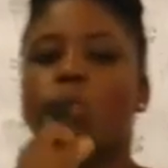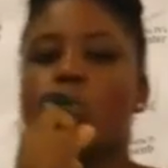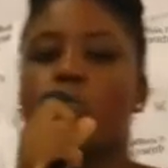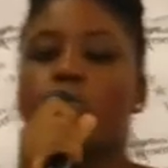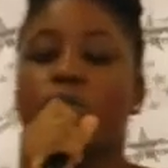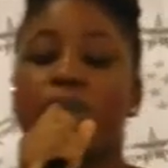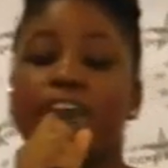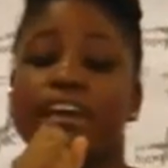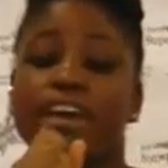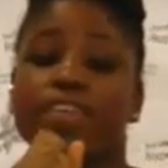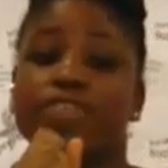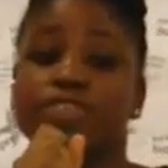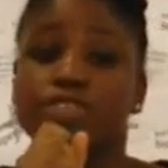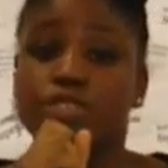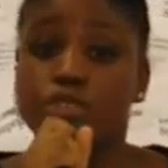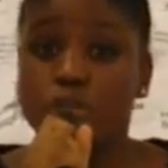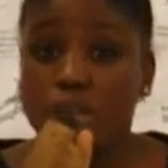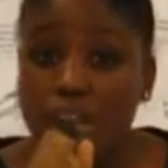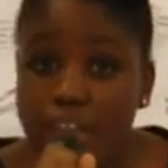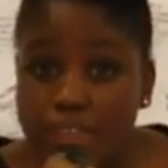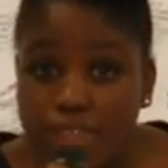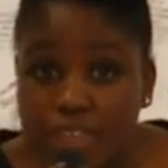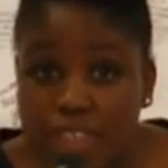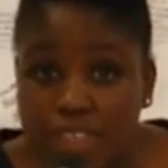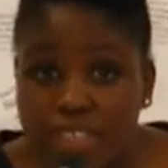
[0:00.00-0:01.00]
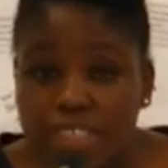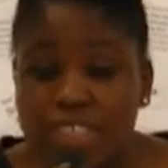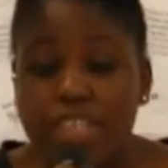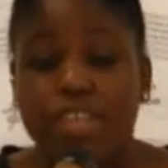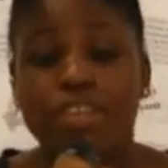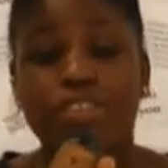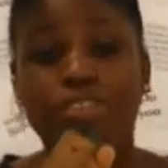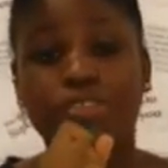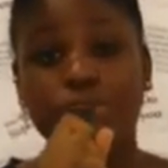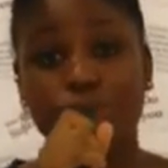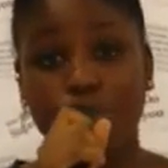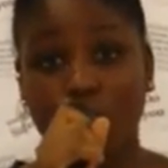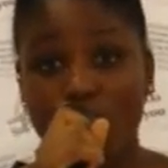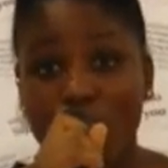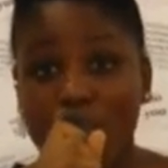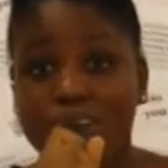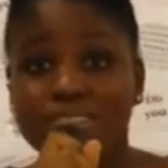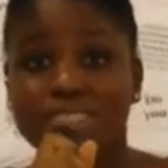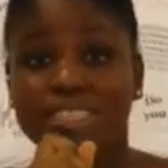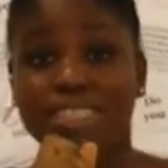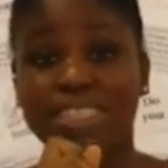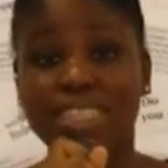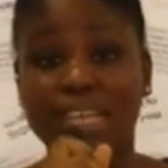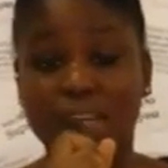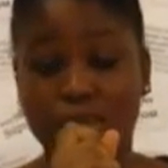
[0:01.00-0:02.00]
We have traveled
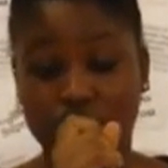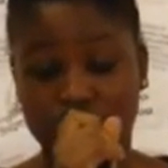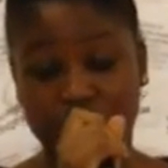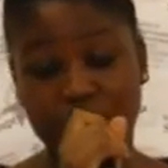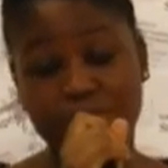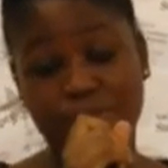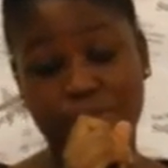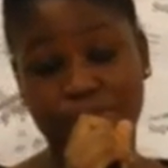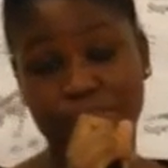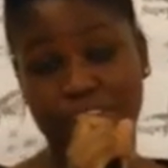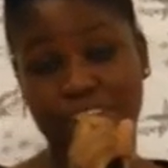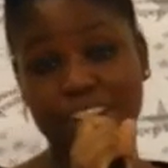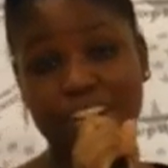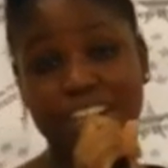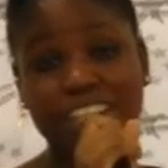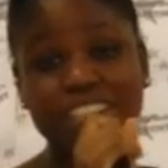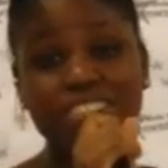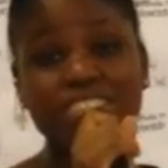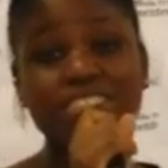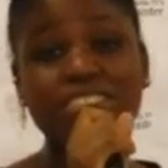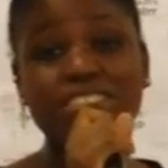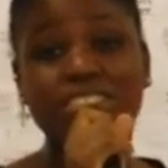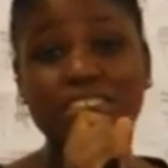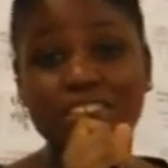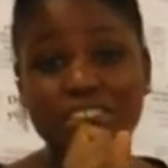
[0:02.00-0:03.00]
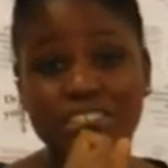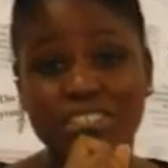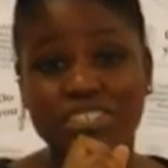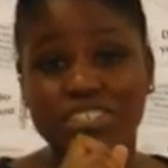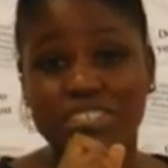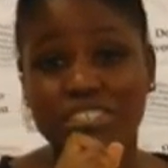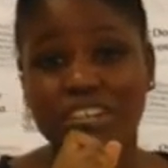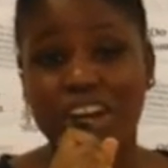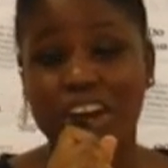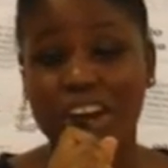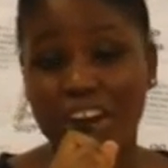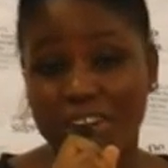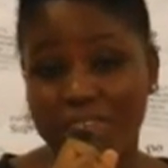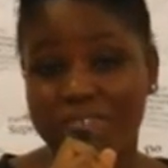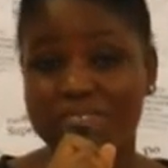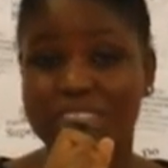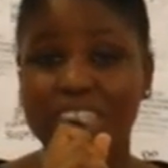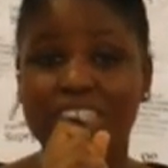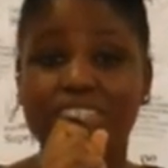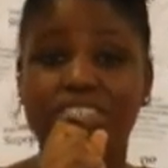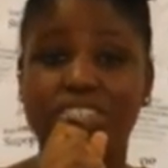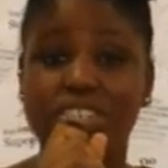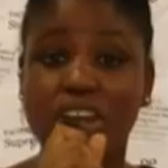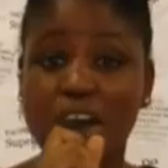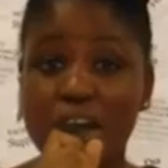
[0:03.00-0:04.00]
throughout South Africa in search of
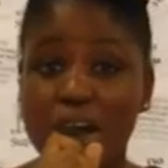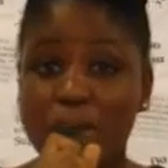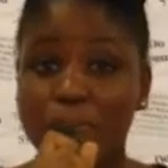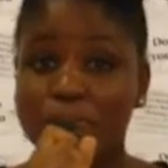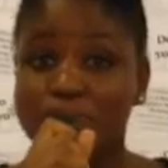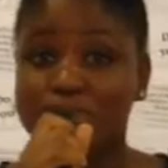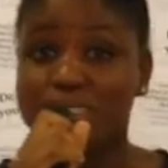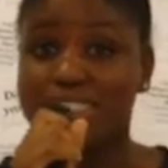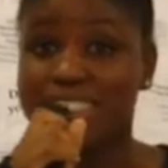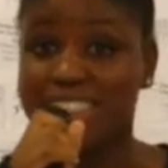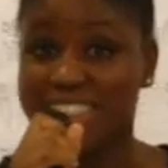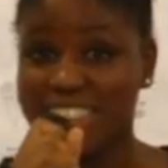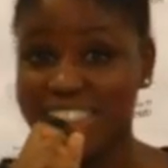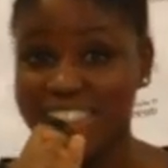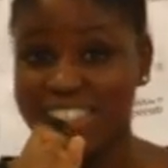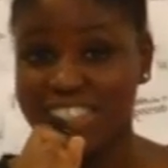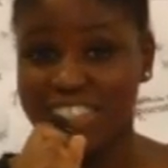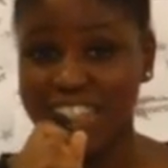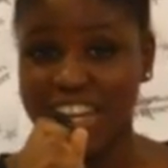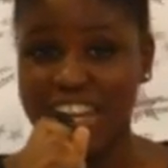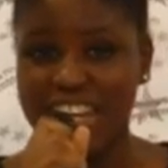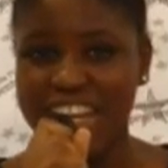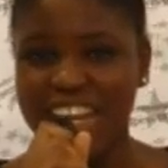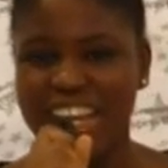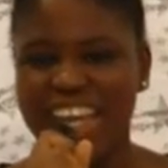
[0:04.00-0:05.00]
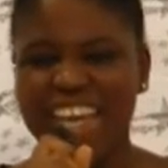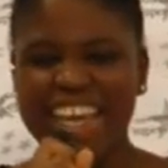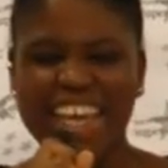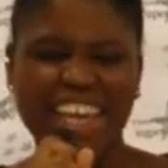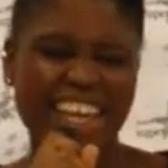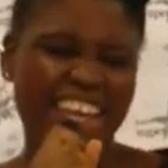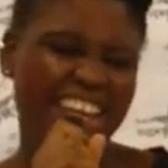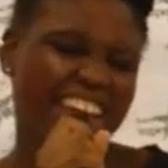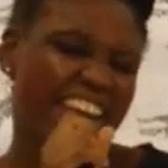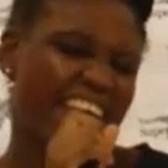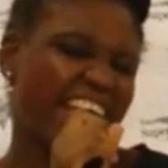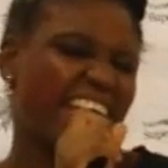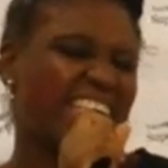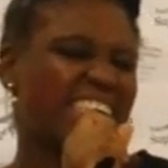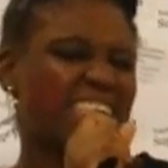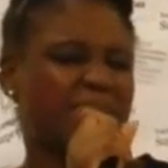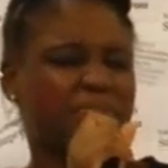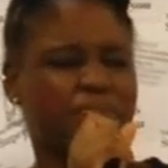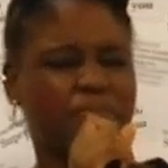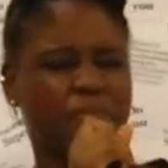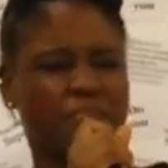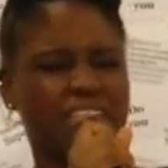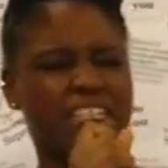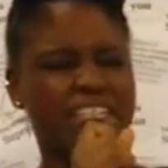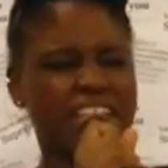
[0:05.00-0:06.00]
the top DJ. It has
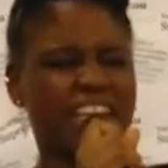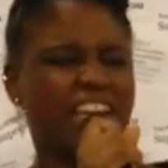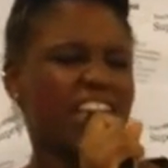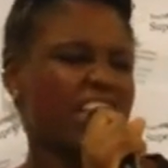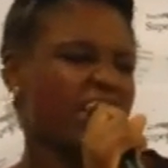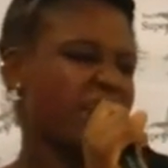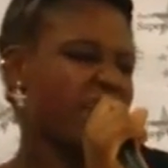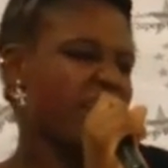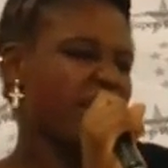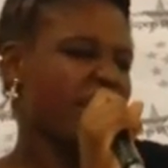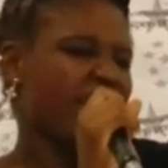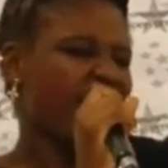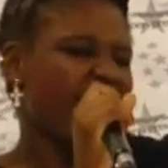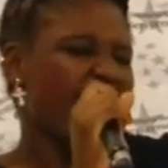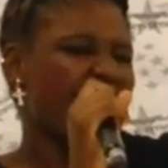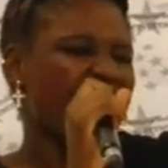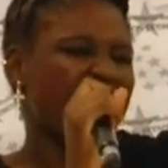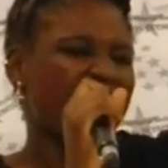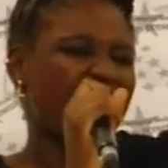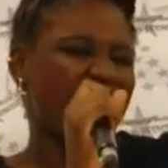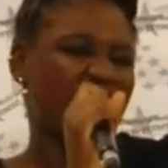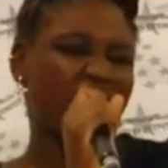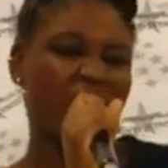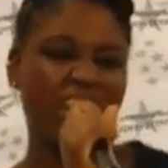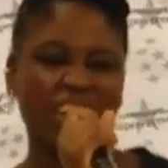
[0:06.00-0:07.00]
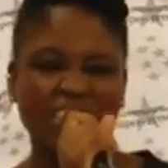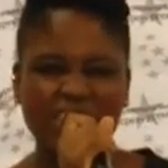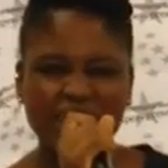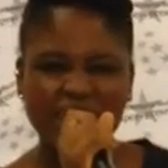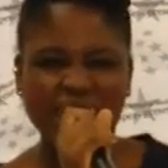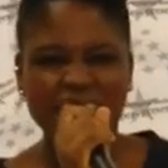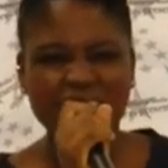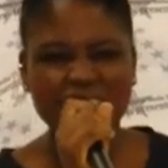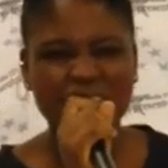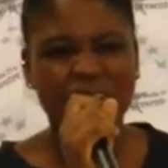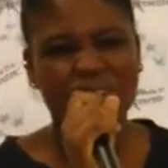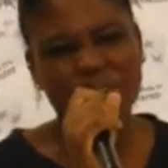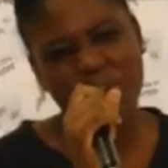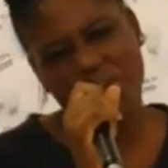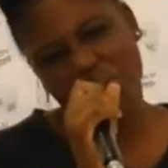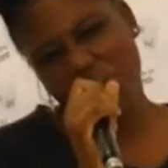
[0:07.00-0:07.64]
been a 13